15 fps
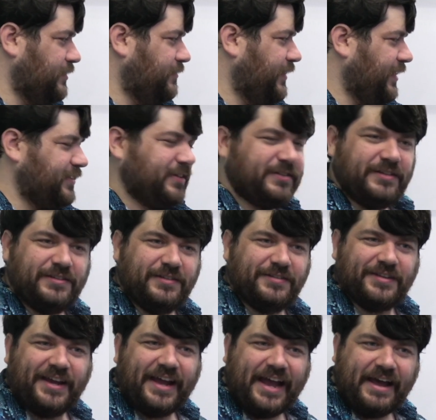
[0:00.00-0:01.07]
The fact that this
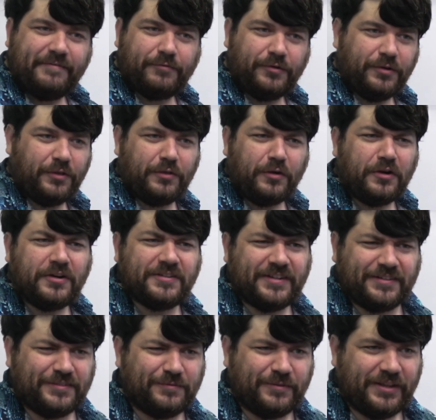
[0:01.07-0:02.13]
is a half or a third
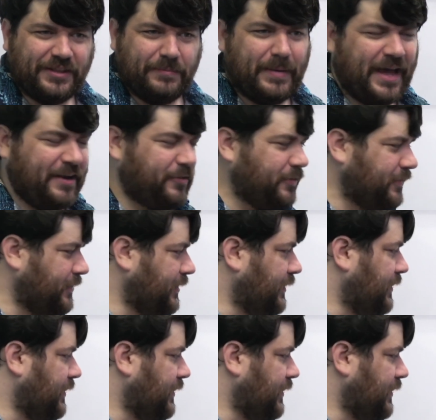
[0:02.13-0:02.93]
doesn't really matter.